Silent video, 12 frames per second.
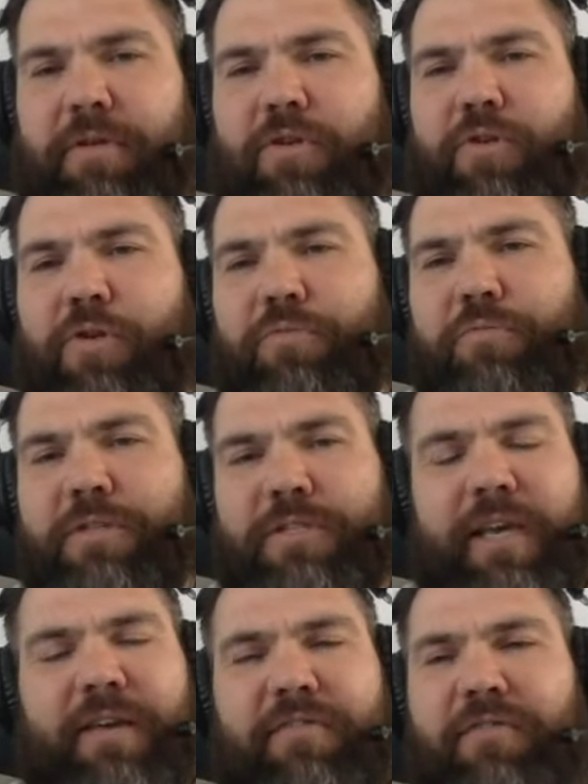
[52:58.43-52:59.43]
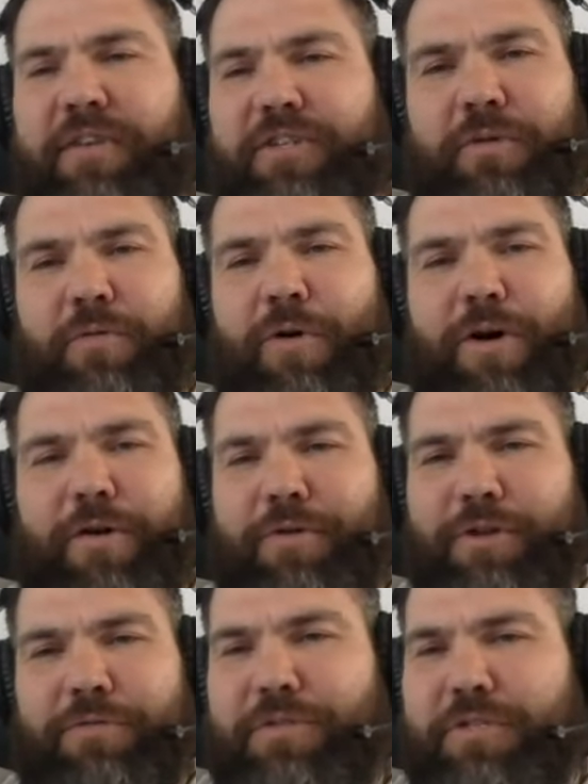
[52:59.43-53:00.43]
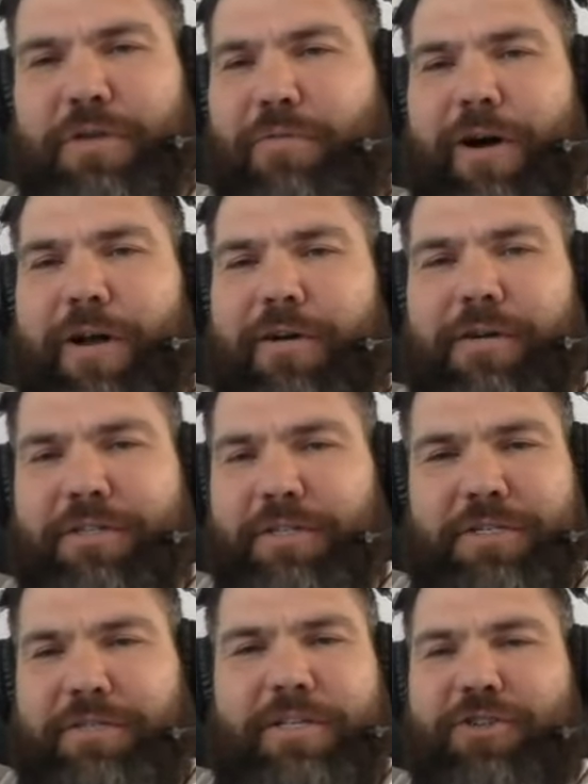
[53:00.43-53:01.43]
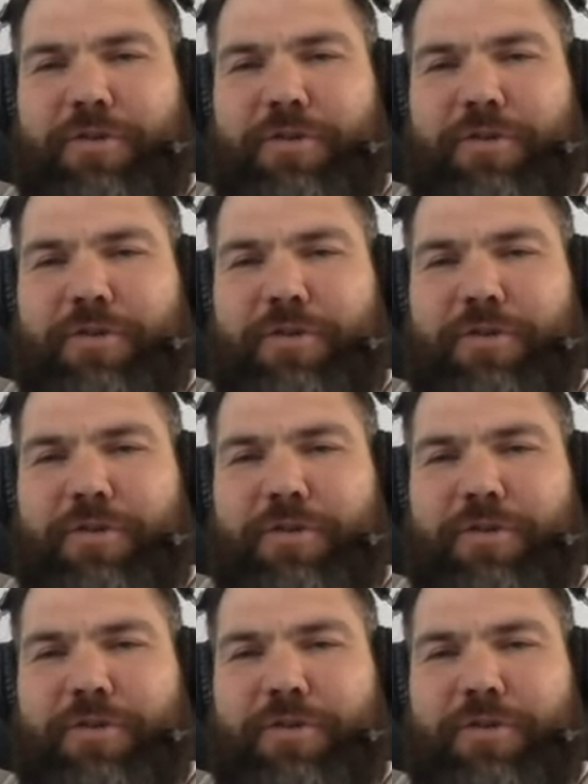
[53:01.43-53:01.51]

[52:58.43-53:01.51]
you don't, it's like a fish in water. You don't see water. It's just, it's your